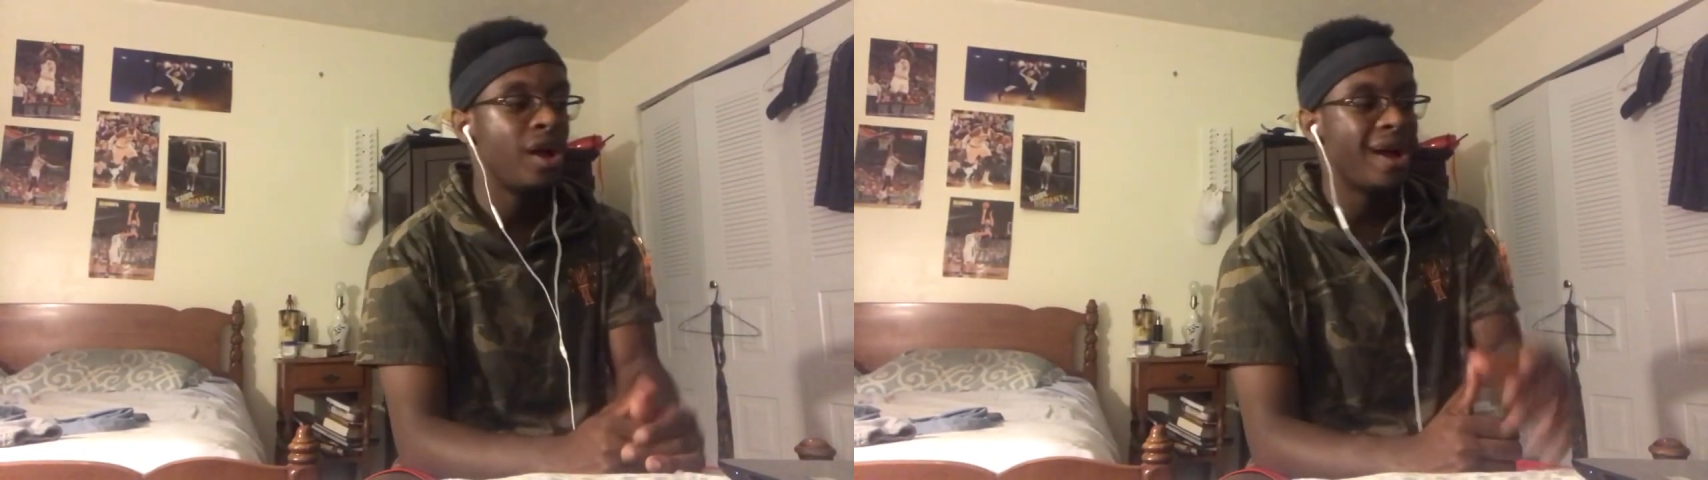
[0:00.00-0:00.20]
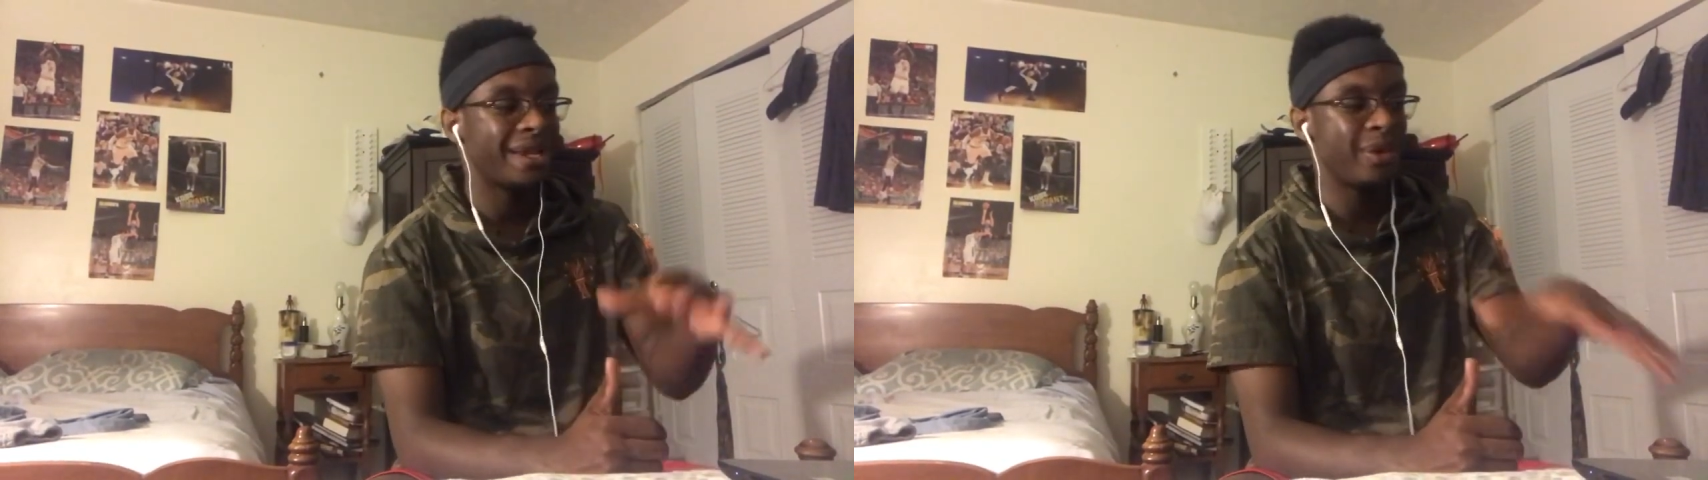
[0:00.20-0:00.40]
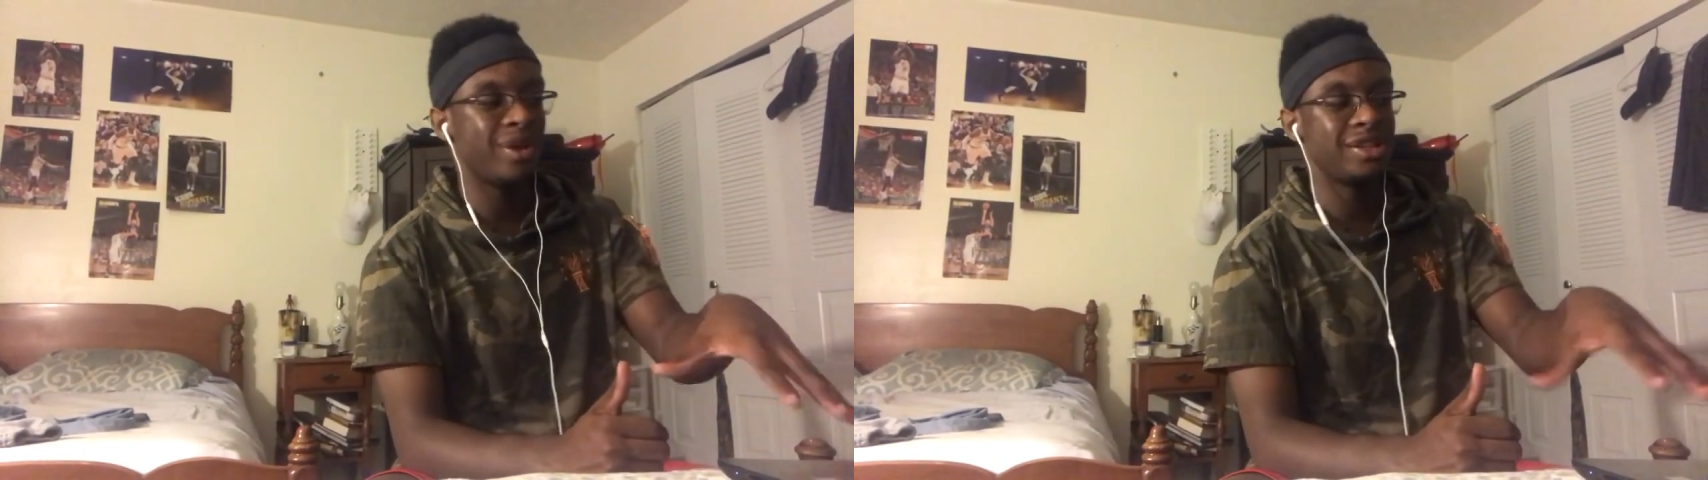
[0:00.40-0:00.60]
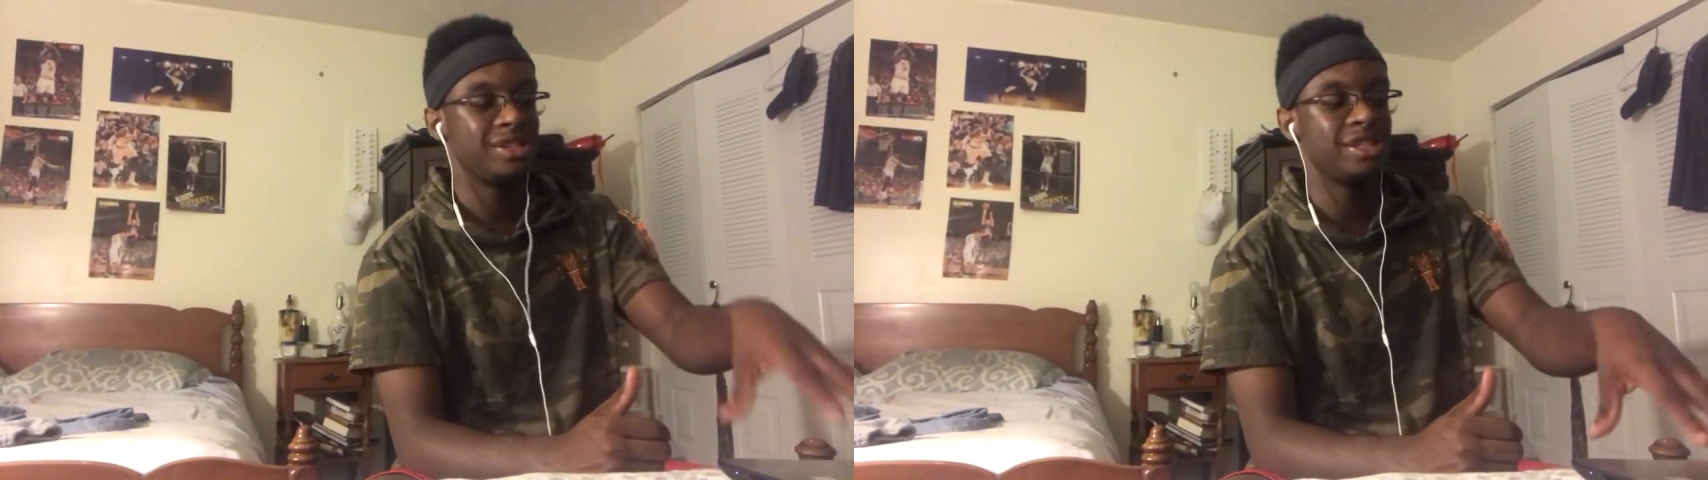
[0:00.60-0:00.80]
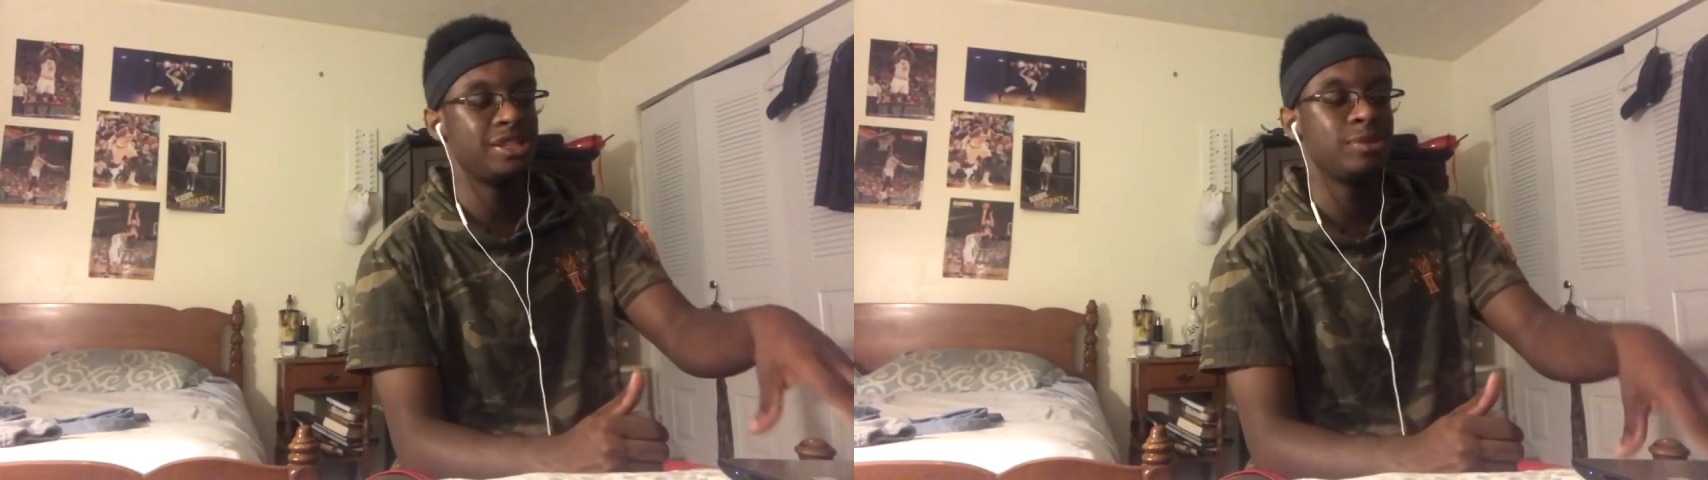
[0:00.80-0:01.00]
I can't wait to
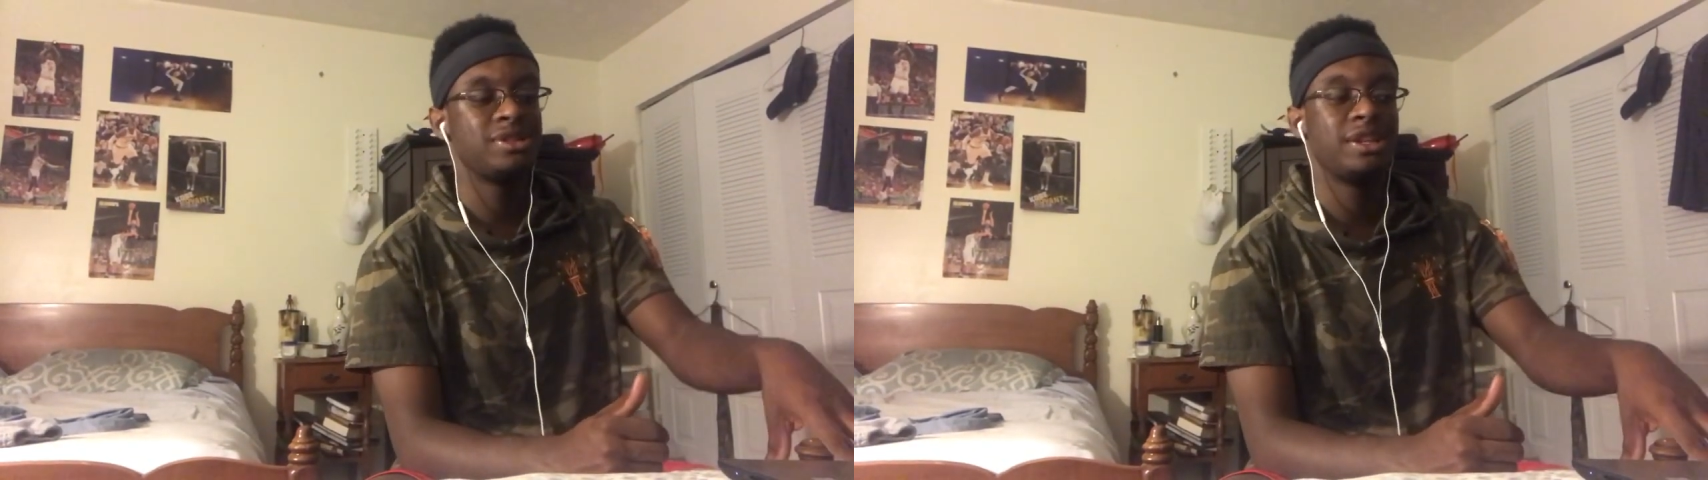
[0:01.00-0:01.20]
see Super